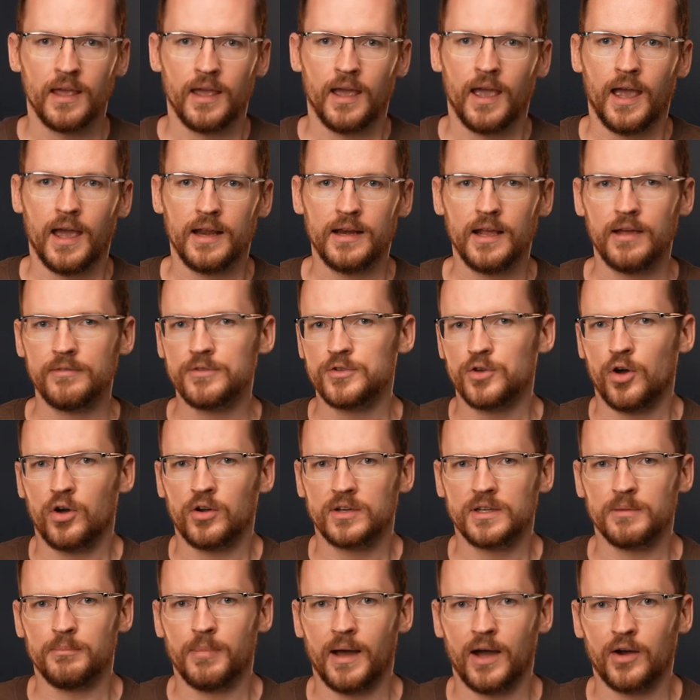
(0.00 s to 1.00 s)
And I've
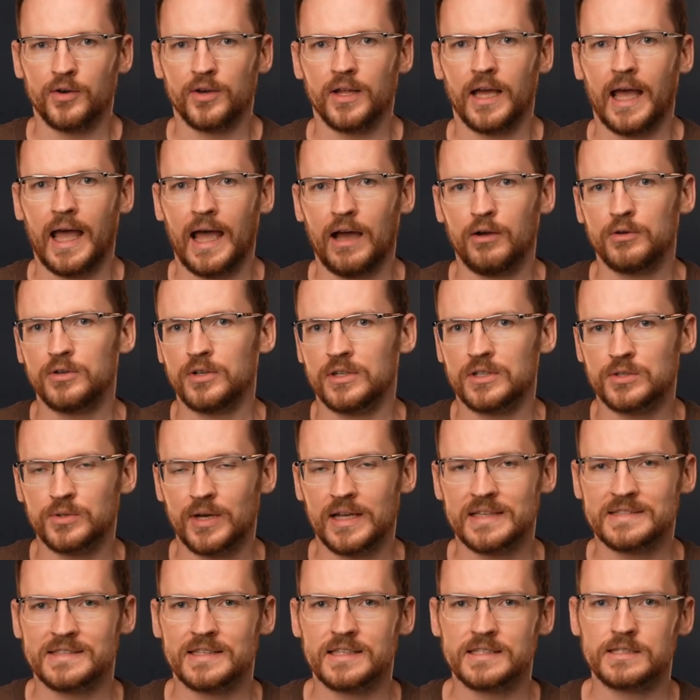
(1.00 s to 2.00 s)
talked about how to
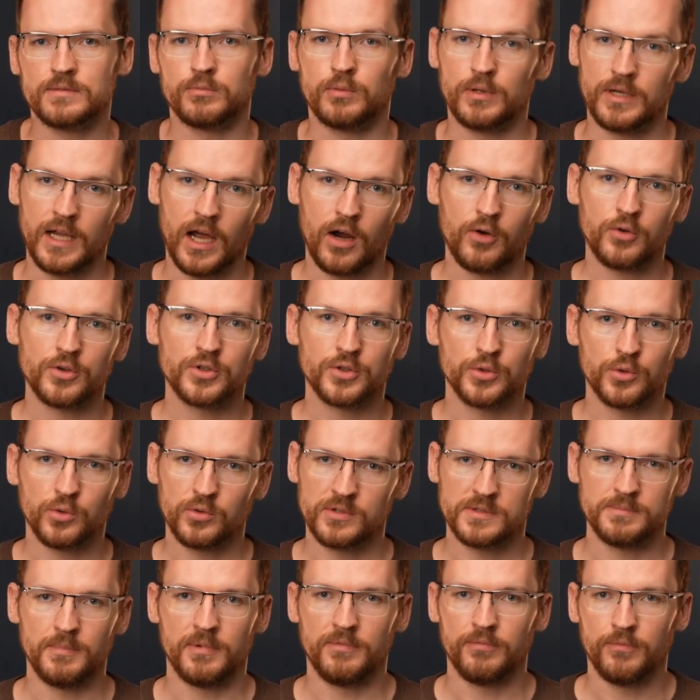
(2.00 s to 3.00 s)
address this with our
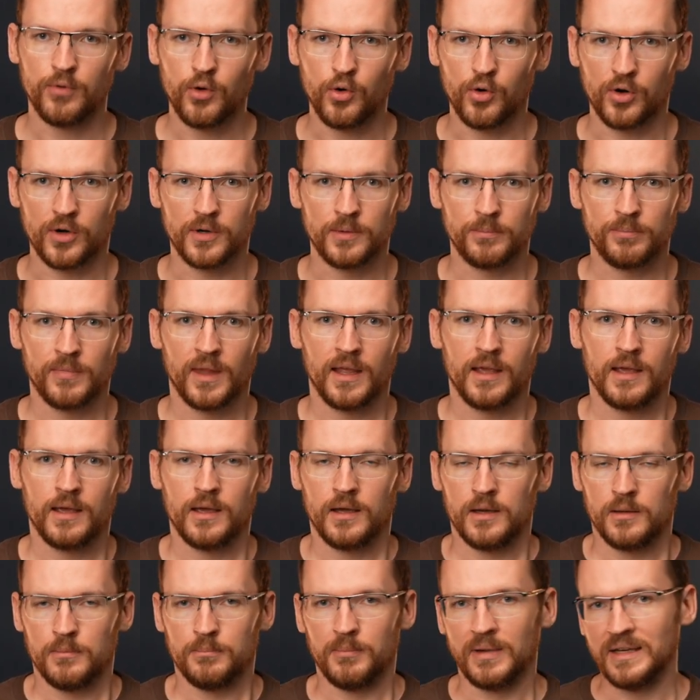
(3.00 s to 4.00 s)
tools before.
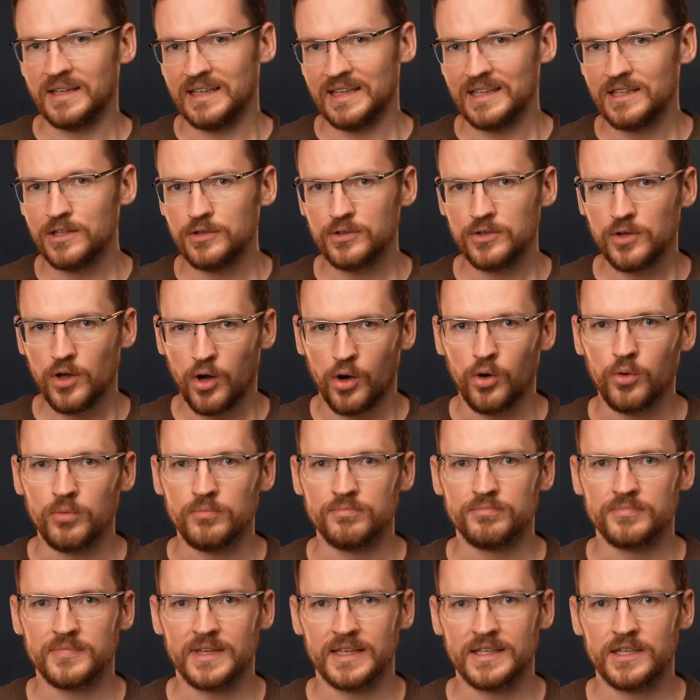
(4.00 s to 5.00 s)
But did you know
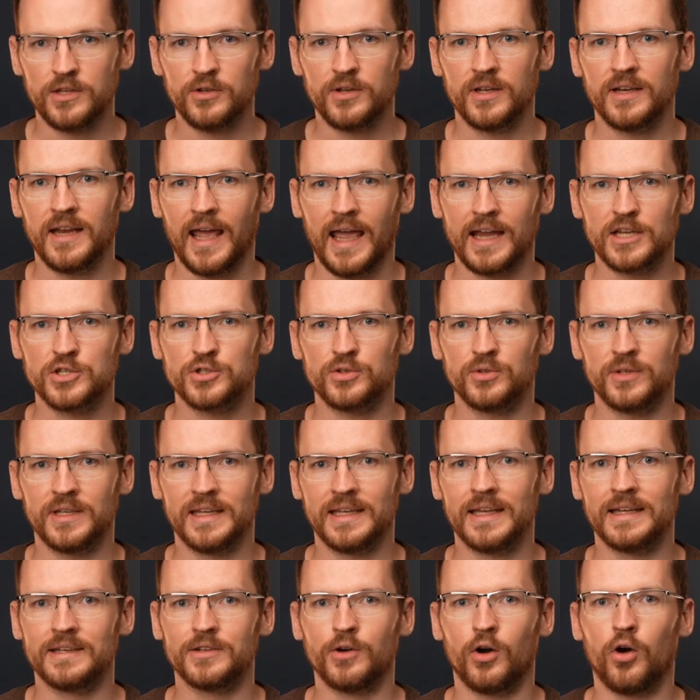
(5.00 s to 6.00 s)
that you can actually
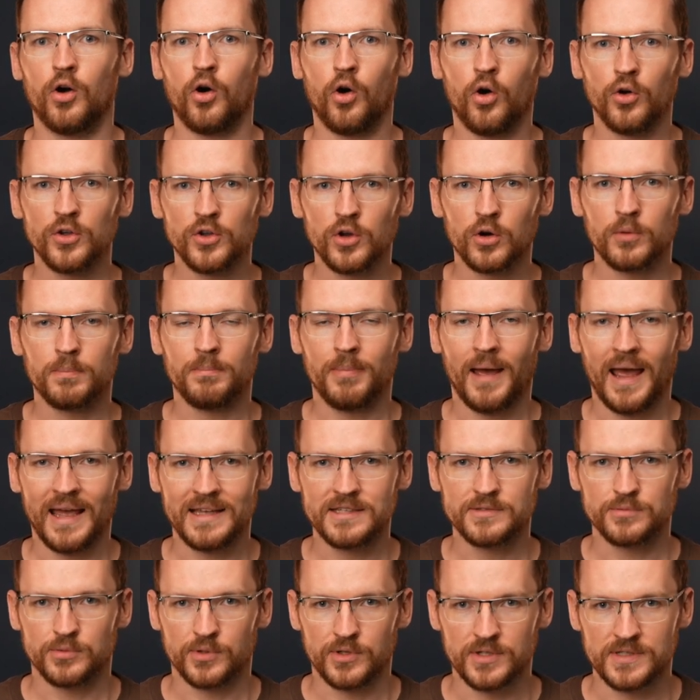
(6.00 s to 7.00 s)
get all your
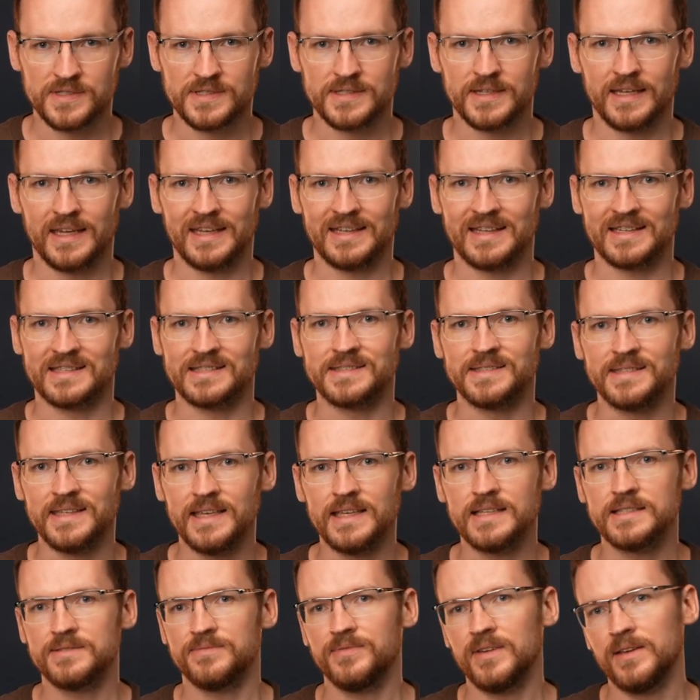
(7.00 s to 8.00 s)
passwords in a
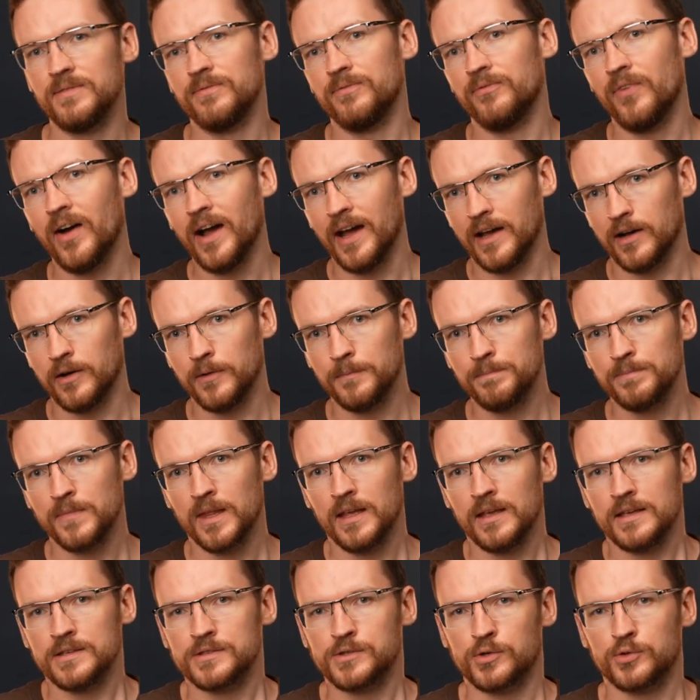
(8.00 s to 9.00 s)
C S V file
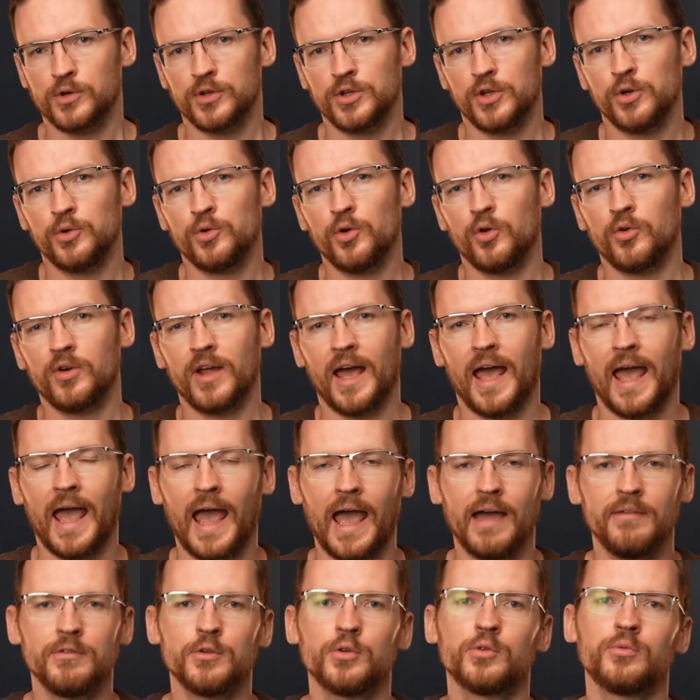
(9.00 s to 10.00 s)
so that you don't
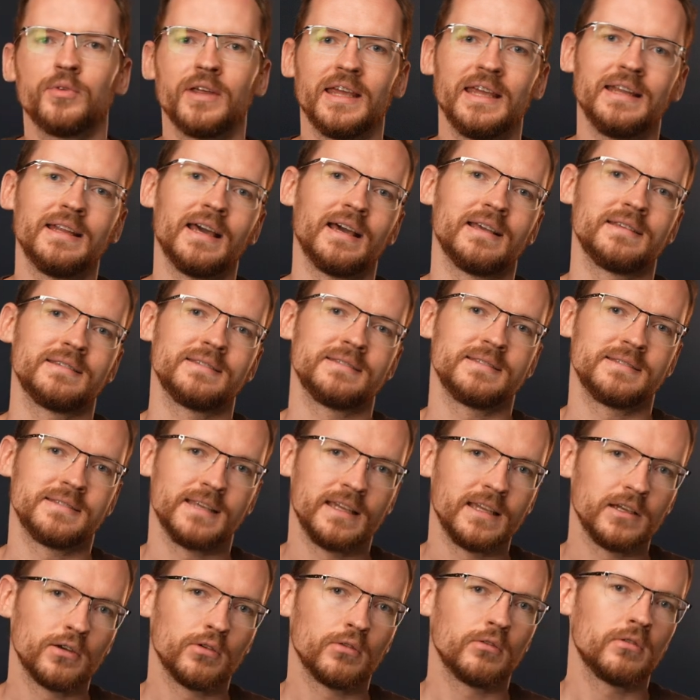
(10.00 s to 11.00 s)
have to read a
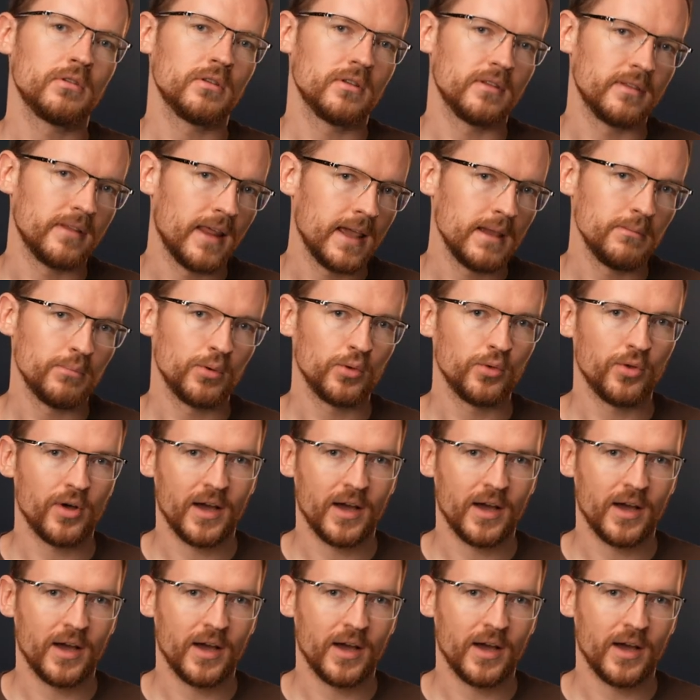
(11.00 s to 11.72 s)
single label